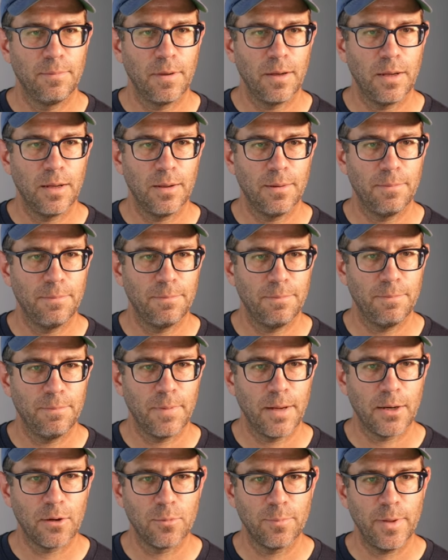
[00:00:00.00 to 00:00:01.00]
uh,
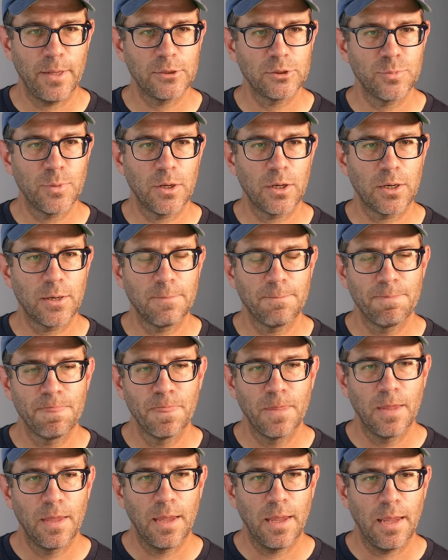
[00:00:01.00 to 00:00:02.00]
microbenchmark,
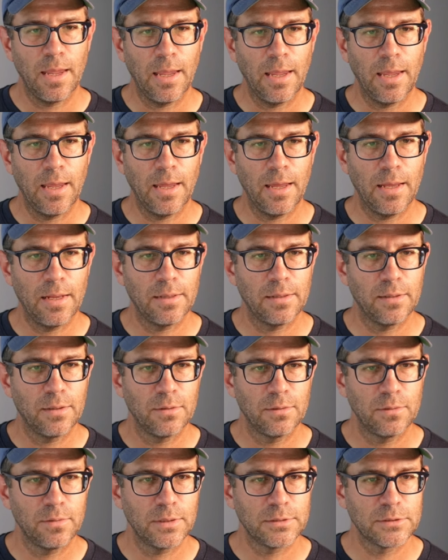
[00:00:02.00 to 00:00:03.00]
and
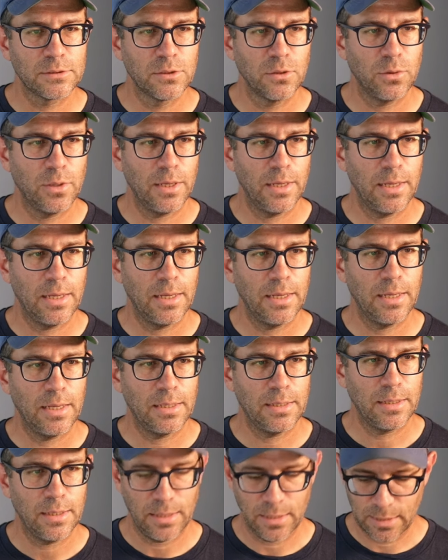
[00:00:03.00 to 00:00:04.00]
let's go
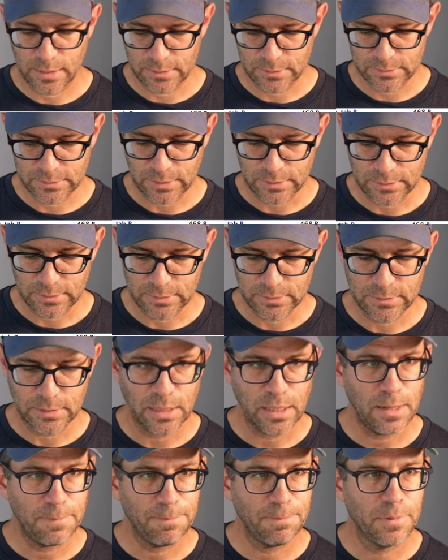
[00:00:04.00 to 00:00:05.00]
ahead and set this
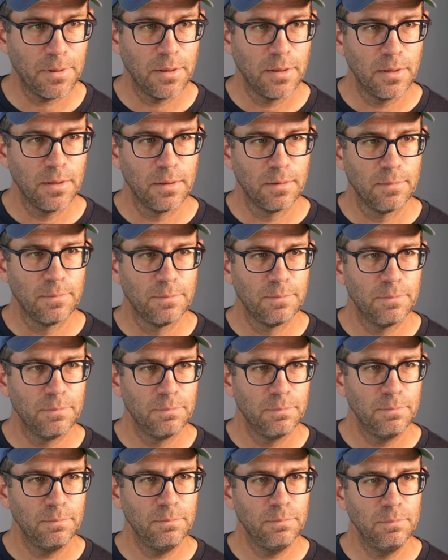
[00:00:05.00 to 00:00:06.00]
up.
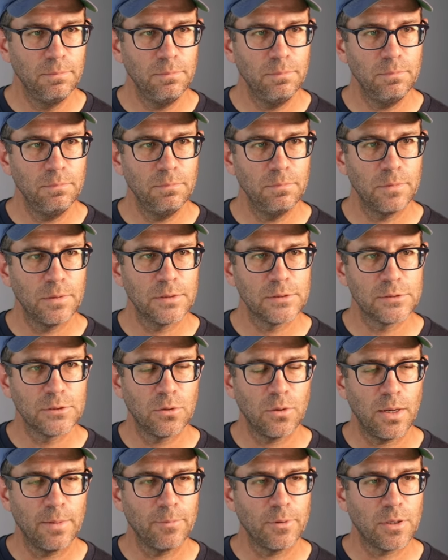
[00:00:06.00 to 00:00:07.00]
And
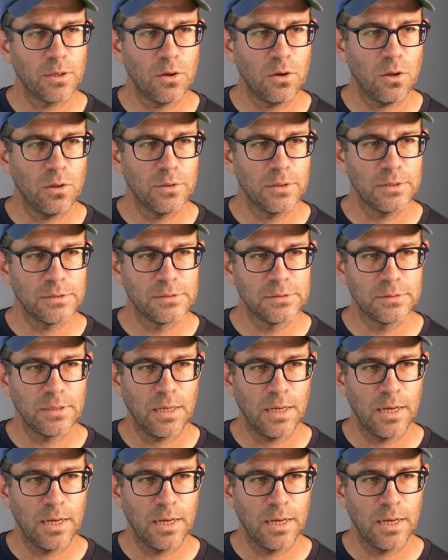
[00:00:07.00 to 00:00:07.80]
so I'm going to call this